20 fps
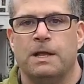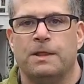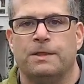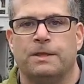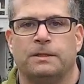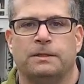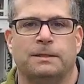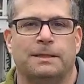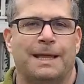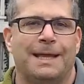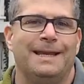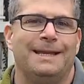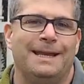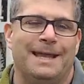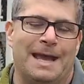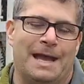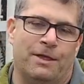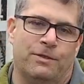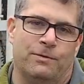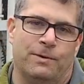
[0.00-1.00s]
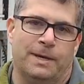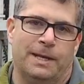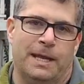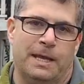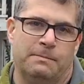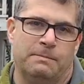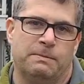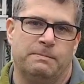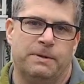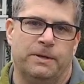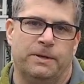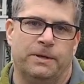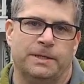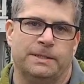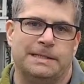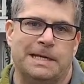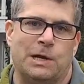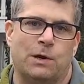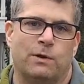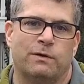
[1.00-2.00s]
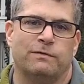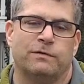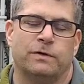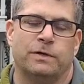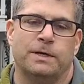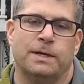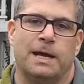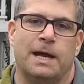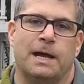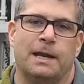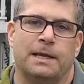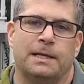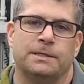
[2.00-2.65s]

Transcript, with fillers: The light gathering capabilities, however, are not.